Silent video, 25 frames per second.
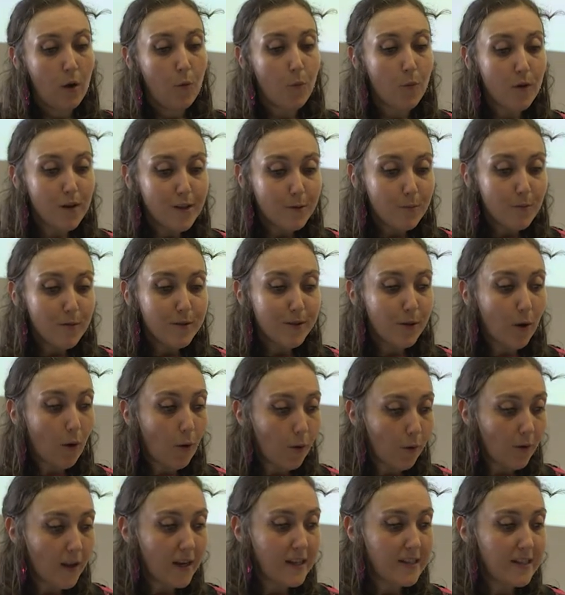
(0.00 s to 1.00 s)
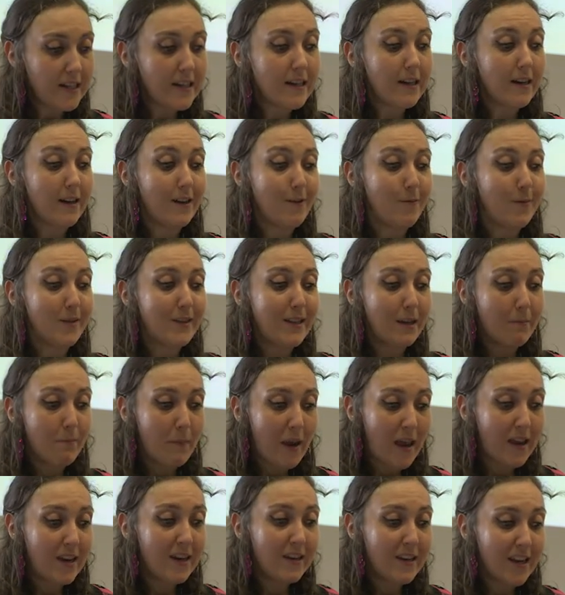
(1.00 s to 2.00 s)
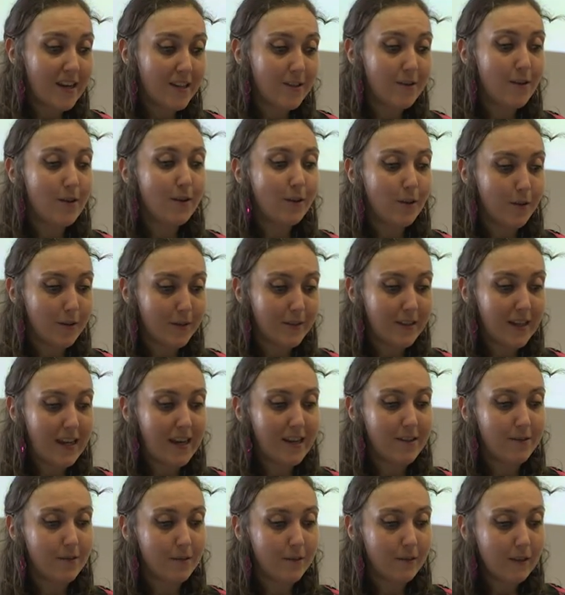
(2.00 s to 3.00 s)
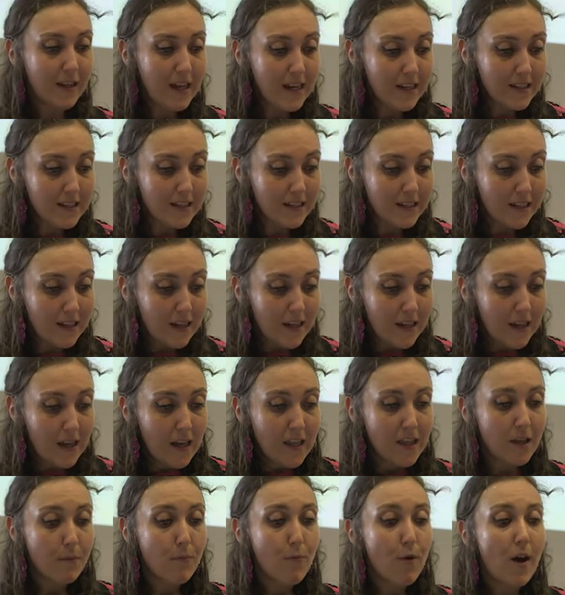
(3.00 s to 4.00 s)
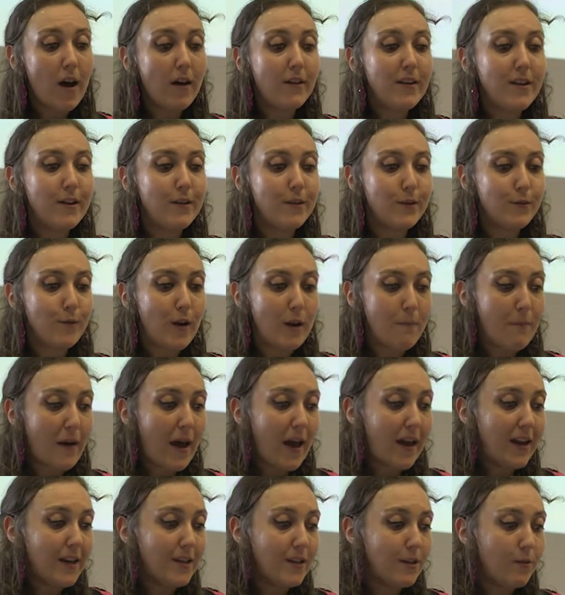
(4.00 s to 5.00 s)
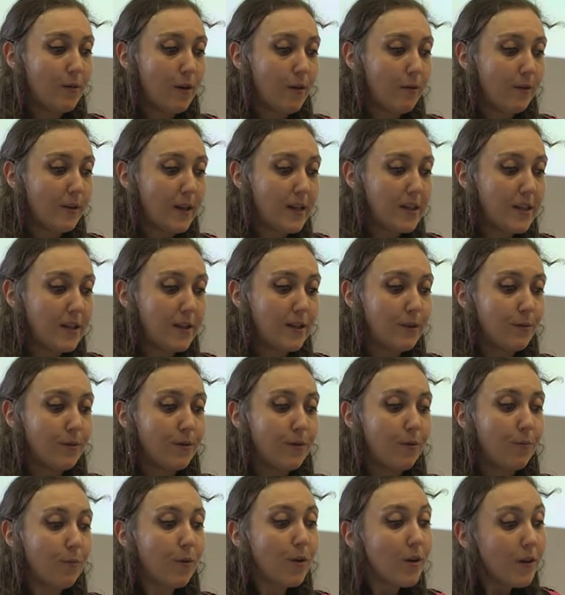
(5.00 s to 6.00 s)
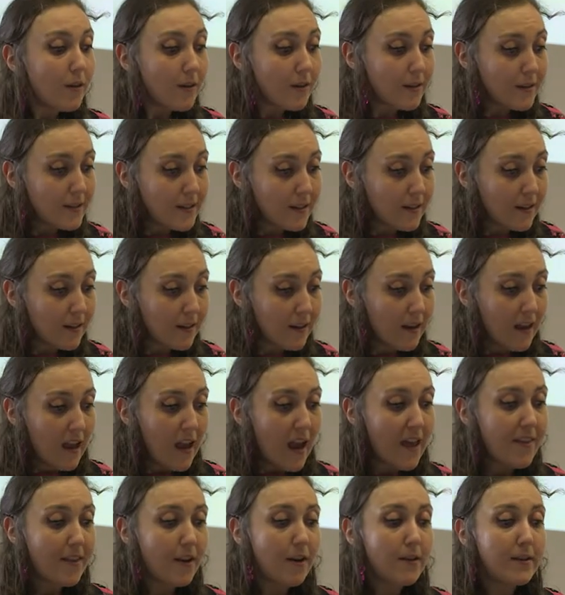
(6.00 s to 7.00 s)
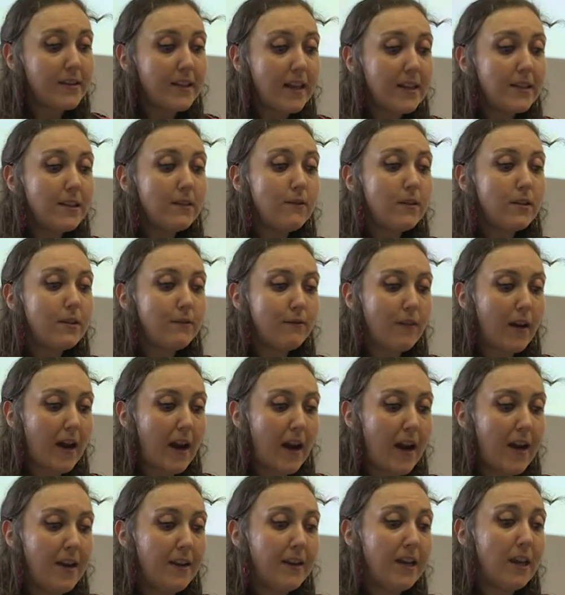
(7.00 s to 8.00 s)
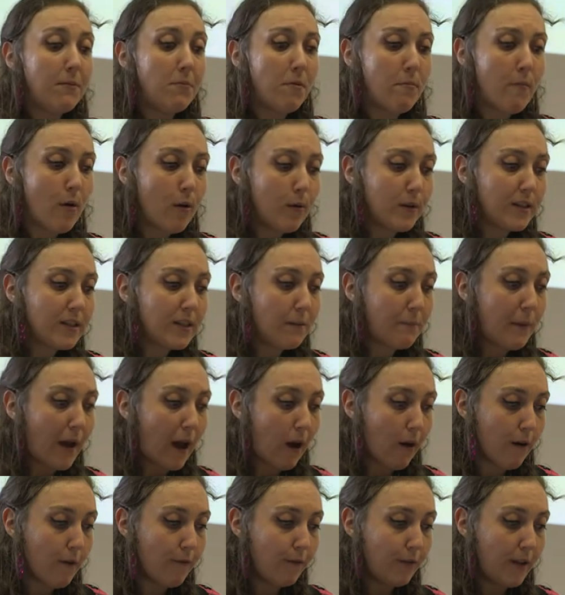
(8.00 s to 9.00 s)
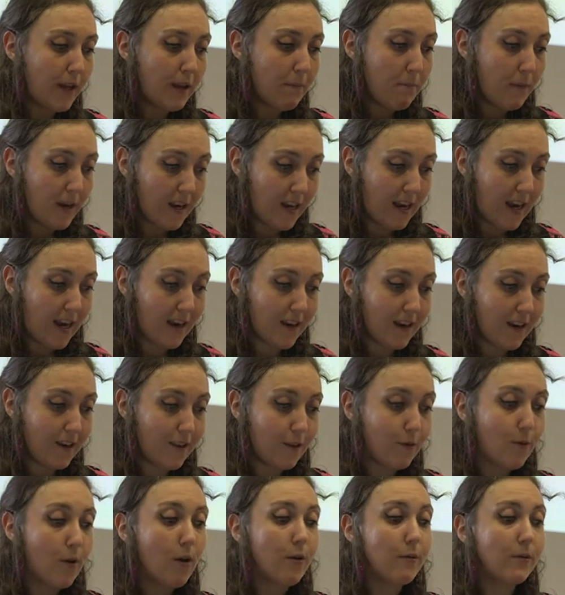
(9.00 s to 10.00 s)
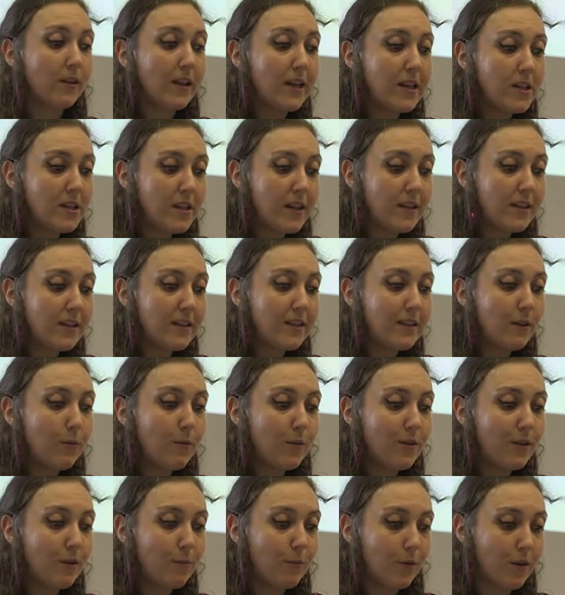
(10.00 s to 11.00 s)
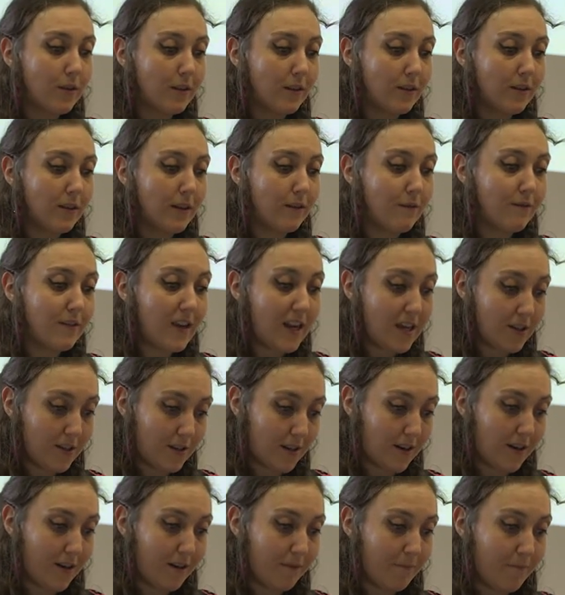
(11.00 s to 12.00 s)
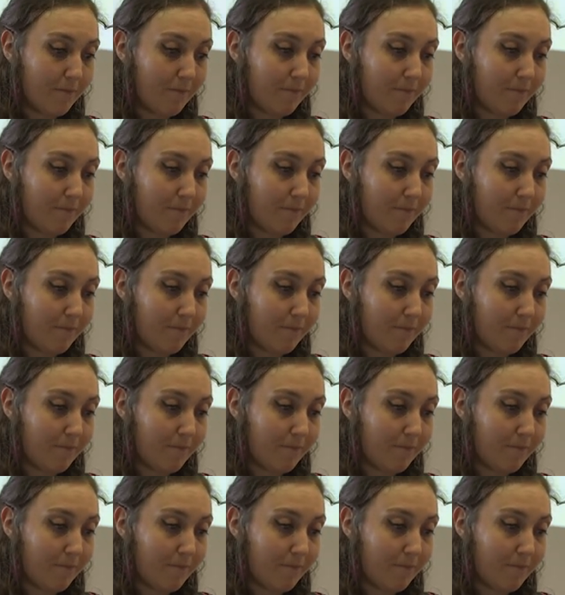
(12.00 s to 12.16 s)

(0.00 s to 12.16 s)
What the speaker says: Wordsworth's whole idea was that man and nature are closely interlinked, that morality goes right back into our relations with the world, and that our sense of the divine can be most powerfully mediated through our relations with the world of nature."